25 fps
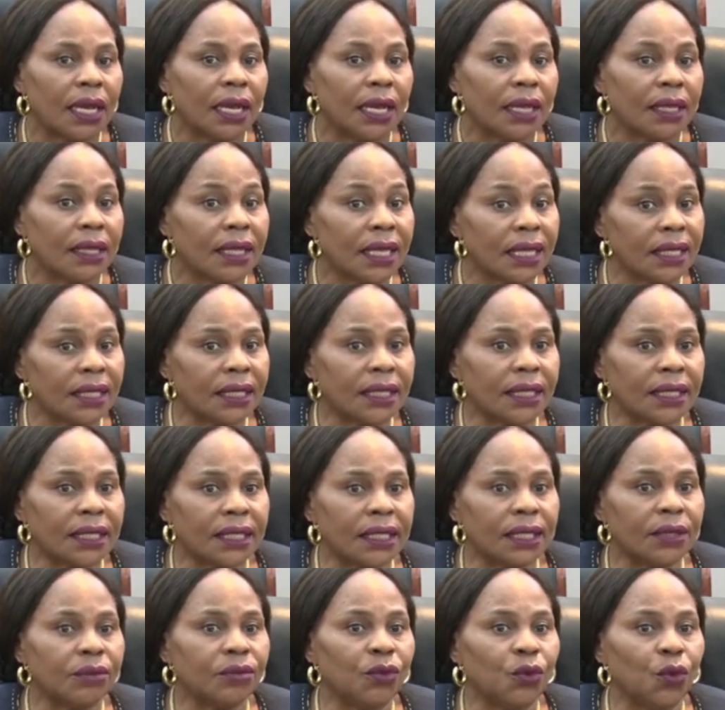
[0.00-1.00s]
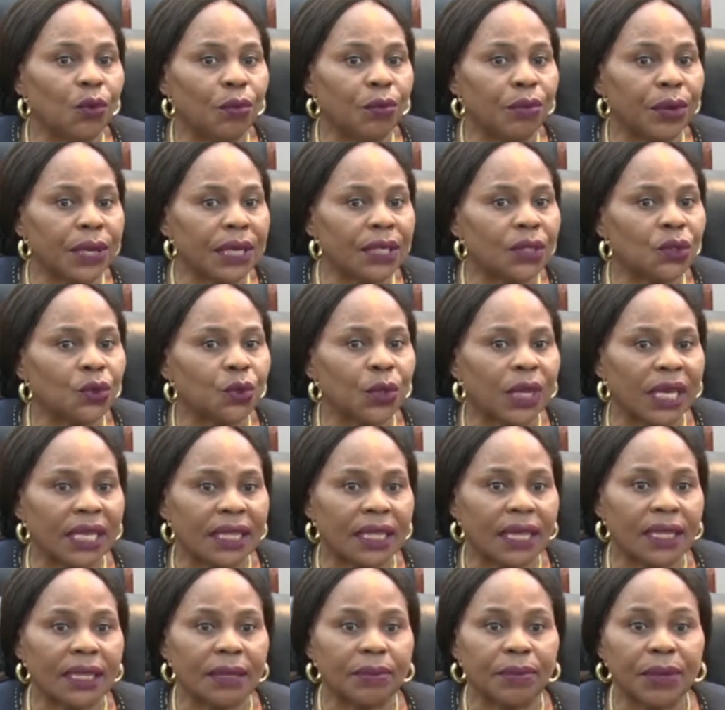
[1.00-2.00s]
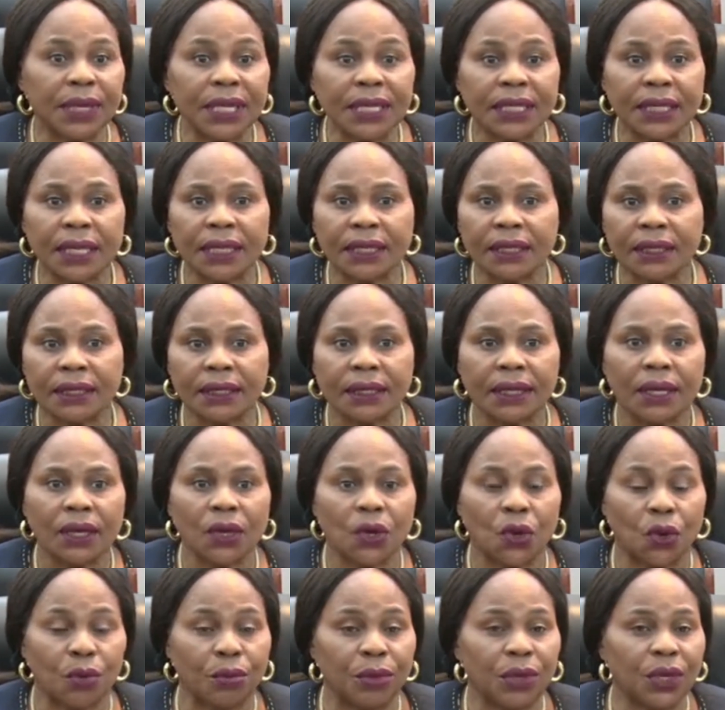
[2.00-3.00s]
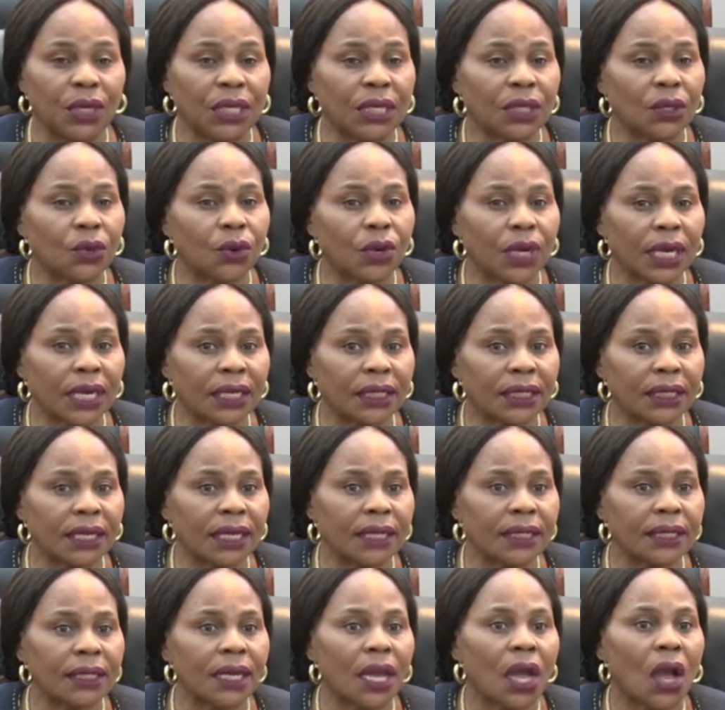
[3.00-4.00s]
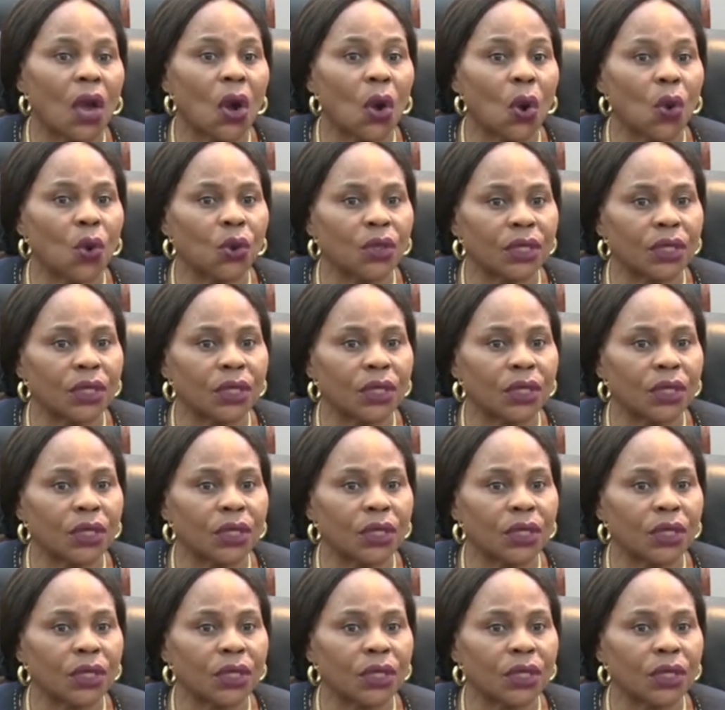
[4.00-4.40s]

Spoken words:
This system will bring together the prisons, community corrections, court